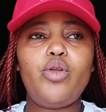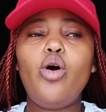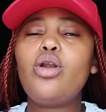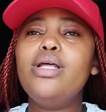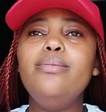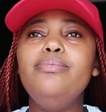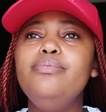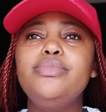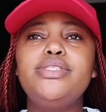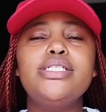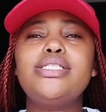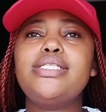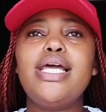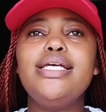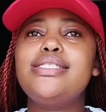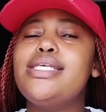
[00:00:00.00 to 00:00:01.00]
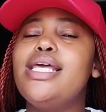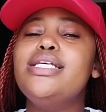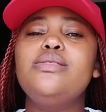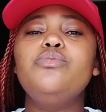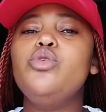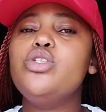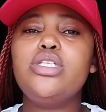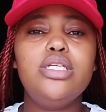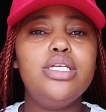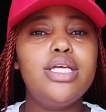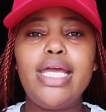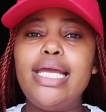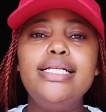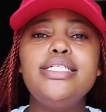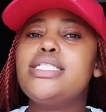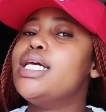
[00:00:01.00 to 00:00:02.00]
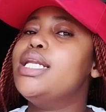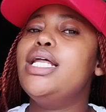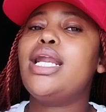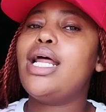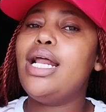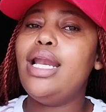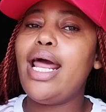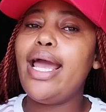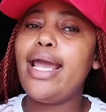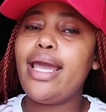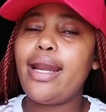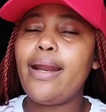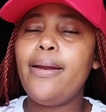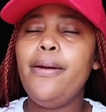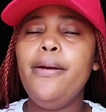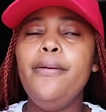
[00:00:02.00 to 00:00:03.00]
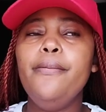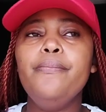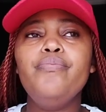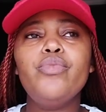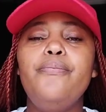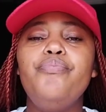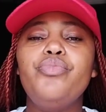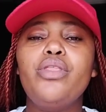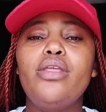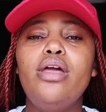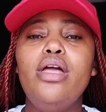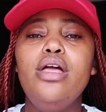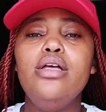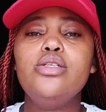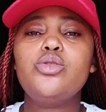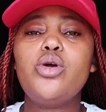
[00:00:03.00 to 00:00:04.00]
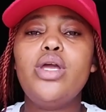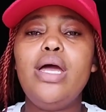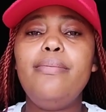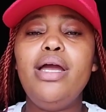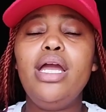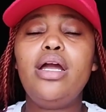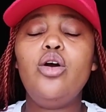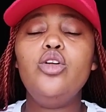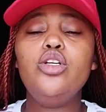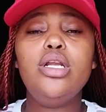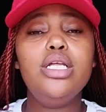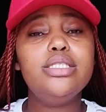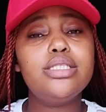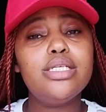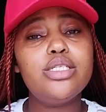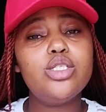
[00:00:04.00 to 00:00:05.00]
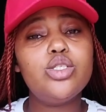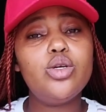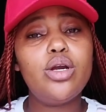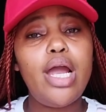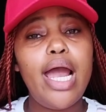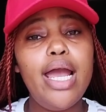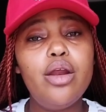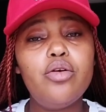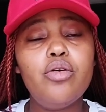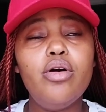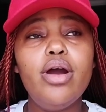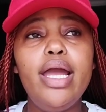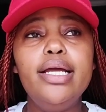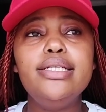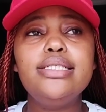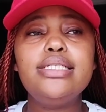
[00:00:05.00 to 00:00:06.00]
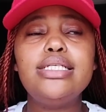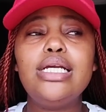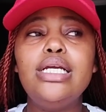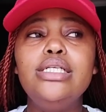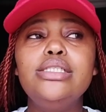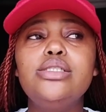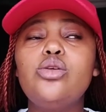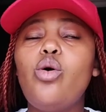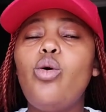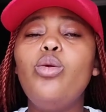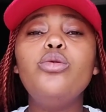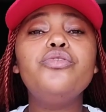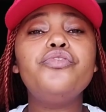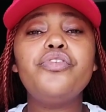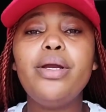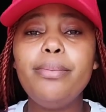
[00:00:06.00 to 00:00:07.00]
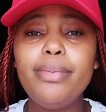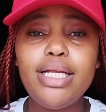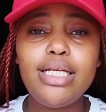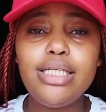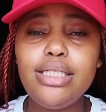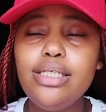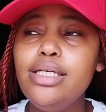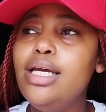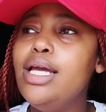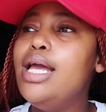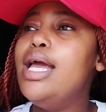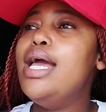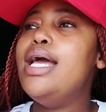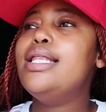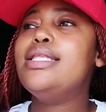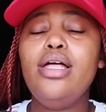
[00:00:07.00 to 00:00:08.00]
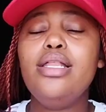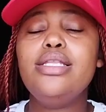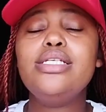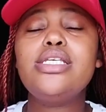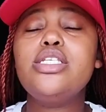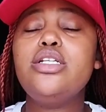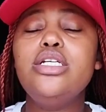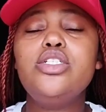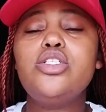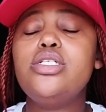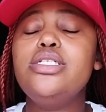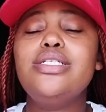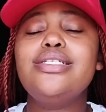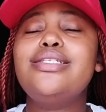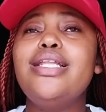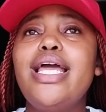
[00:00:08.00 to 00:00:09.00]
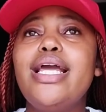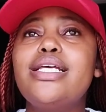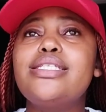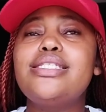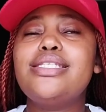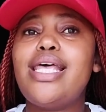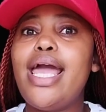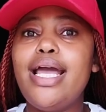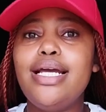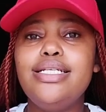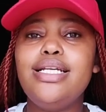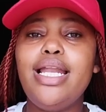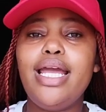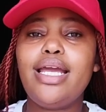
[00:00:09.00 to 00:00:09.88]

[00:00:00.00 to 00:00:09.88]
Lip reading: Or just essays music in general, I get it. So yeah, my condolences to Cairo and his whole family. This is literally just like sad.